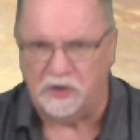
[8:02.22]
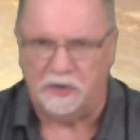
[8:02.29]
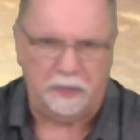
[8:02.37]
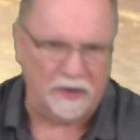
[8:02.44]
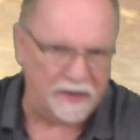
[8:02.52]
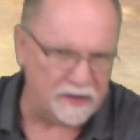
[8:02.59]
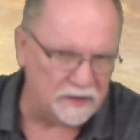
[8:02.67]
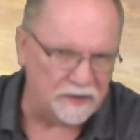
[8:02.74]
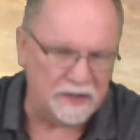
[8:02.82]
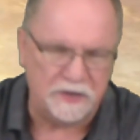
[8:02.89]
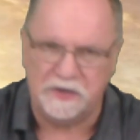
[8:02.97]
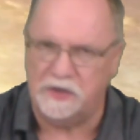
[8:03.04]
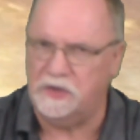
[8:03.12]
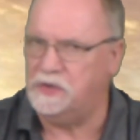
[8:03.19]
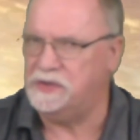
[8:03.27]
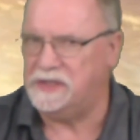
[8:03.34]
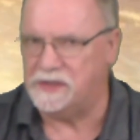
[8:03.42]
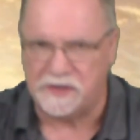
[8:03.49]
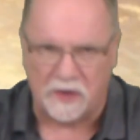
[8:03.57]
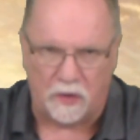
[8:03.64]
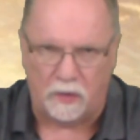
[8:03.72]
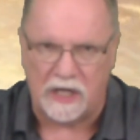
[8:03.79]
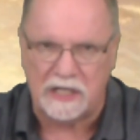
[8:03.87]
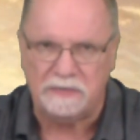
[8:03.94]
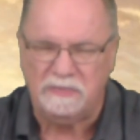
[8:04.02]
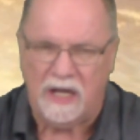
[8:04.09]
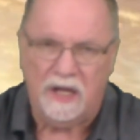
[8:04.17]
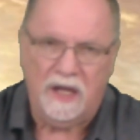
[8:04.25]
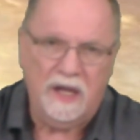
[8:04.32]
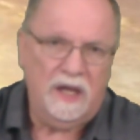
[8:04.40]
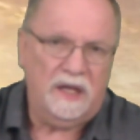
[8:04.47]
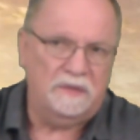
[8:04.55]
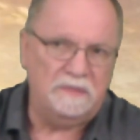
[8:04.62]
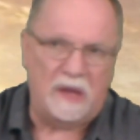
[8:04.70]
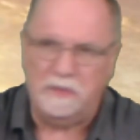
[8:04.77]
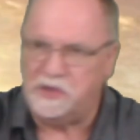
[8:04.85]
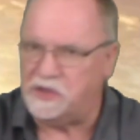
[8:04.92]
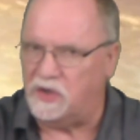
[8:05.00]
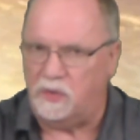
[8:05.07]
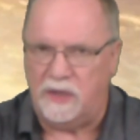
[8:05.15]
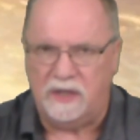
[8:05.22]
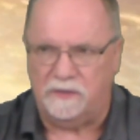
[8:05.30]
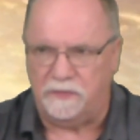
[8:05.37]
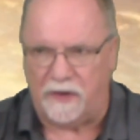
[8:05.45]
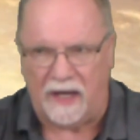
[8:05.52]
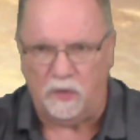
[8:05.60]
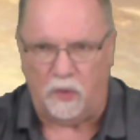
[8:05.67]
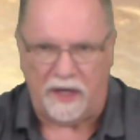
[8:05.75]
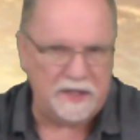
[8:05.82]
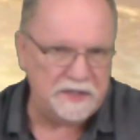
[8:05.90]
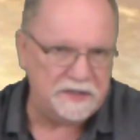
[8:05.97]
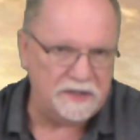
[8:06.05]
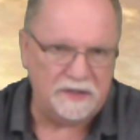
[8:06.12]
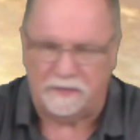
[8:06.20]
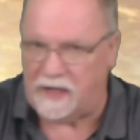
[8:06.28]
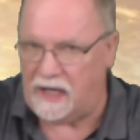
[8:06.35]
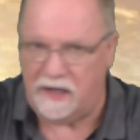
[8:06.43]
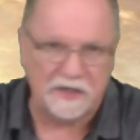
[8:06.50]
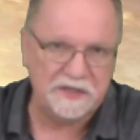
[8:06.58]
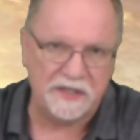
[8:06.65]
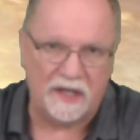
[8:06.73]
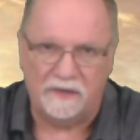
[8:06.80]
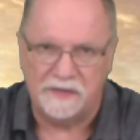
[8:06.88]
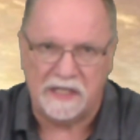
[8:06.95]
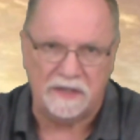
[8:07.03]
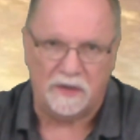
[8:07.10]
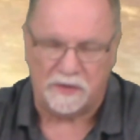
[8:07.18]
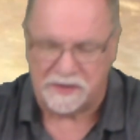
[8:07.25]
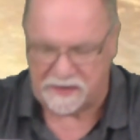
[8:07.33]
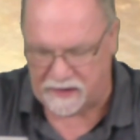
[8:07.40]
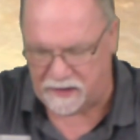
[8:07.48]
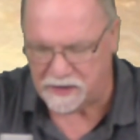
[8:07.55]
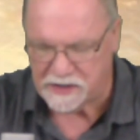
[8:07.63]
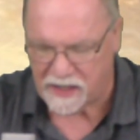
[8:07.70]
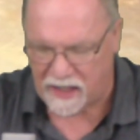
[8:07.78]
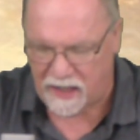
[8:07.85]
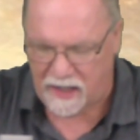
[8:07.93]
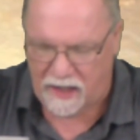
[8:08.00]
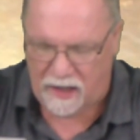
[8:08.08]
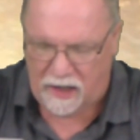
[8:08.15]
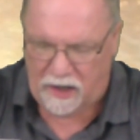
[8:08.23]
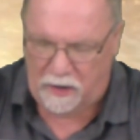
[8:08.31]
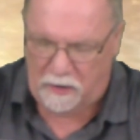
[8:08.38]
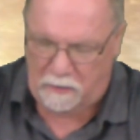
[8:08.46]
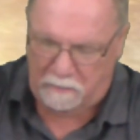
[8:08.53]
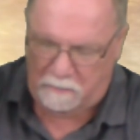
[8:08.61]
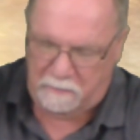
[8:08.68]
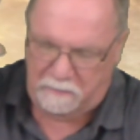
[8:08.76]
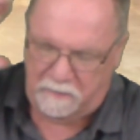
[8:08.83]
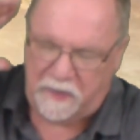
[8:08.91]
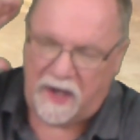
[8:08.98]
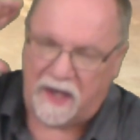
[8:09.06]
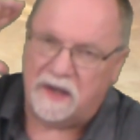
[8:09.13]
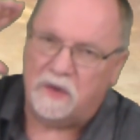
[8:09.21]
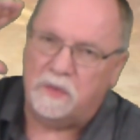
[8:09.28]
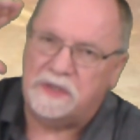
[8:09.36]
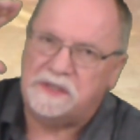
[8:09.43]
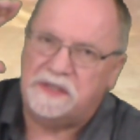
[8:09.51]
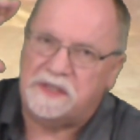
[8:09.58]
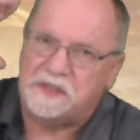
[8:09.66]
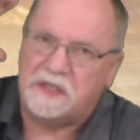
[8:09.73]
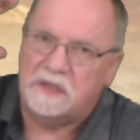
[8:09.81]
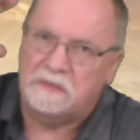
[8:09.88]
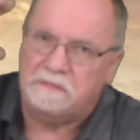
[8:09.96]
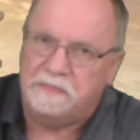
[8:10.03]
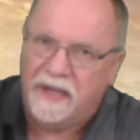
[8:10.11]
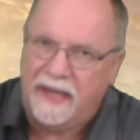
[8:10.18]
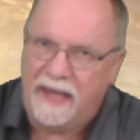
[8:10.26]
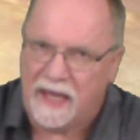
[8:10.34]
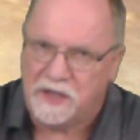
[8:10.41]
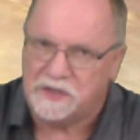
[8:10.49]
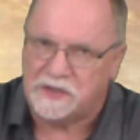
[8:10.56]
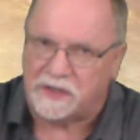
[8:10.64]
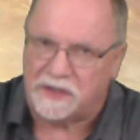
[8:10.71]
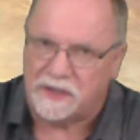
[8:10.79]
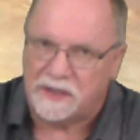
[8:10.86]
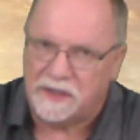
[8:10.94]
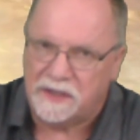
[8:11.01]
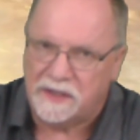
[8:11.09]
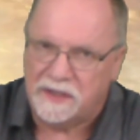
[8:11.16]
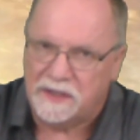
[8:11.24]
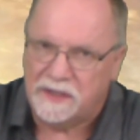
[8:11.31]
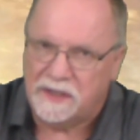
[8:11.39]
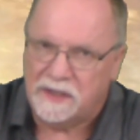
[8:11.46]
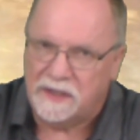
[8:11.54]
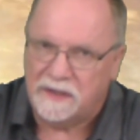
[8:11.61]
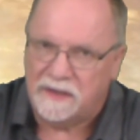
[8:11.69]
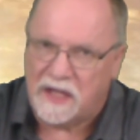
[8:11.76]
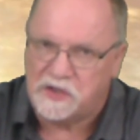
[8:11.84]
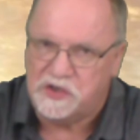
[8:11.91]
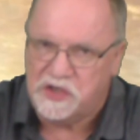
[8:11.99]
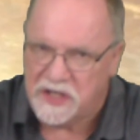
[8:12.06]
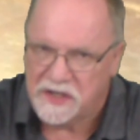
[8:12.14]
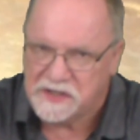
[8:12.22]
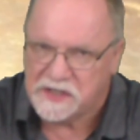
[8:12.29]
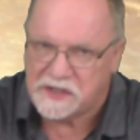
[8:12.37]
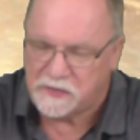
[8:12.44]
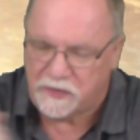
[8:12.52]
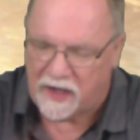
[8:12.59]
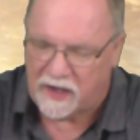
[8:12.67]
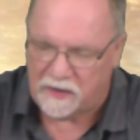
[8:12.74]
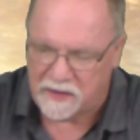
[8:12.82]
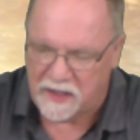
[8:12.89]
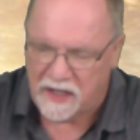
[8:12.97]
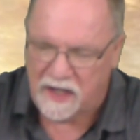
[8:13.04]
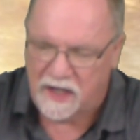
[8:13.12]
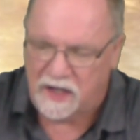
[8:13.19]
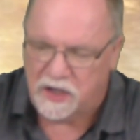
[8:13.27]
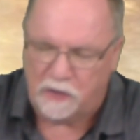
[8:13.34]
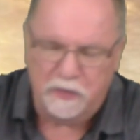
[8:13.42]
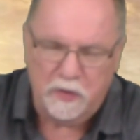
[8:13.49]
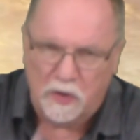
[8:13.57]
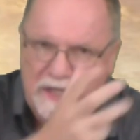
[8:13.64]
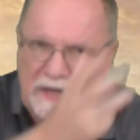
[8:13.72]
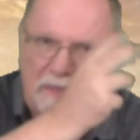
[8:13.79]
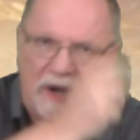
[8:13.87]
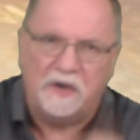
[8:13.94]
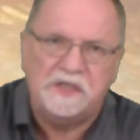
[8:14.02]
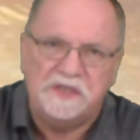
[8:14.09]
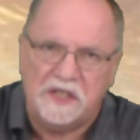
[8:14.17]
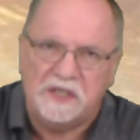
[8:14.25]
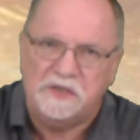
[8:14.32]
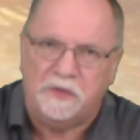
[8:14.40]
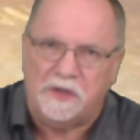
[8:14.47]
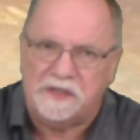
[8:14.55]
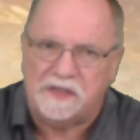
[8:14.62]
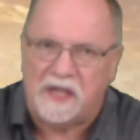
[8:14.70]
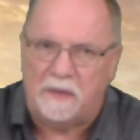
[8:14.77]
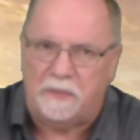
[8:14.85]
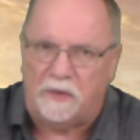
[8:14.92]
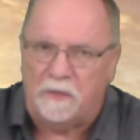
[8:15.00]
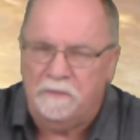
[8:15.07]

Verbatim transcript: political issues, and so on. And I'm sure we could find ways to divide ourselves on those things. But it was this compassion that Jesus felt. You know, if you look at Mark 6, for example,